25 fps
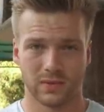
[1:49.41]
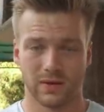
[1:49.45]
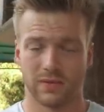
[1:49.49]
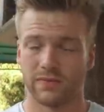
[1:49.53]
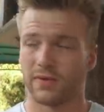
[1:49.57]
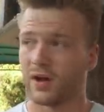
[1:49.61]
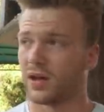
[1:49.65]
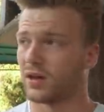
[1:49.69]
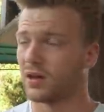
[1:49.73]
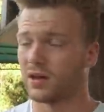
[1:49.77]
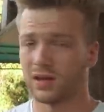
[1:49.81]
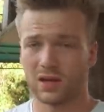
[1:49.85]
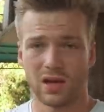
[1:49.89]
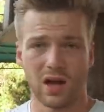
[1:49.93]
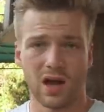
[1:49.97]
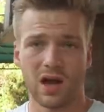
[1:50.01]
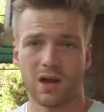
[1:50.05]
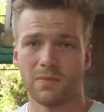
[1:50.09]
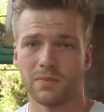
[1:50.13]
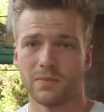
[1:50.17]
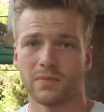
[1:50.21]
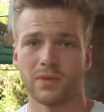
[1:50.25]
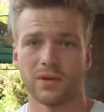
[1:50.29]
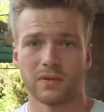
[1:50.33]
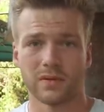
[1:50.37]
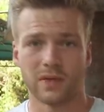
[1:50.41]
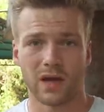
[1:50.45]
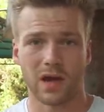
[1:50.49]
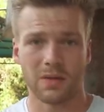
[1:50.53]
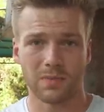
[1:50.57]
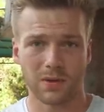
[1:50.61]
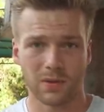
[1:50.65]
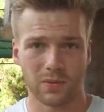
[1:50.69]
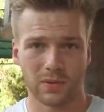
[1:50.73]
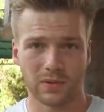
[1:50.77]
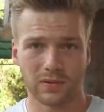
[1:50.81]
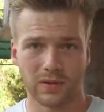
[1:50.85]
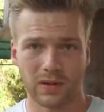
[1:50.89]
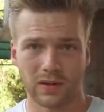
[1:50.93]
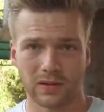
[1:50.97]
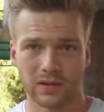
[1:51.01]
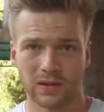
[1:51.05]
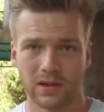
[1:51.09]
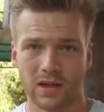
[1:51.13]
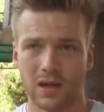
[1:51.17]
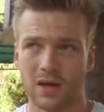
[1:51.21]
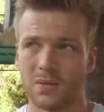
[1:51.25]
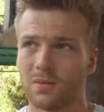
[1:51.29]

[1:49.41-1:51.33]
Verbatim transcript: Finally, I'm not happy with that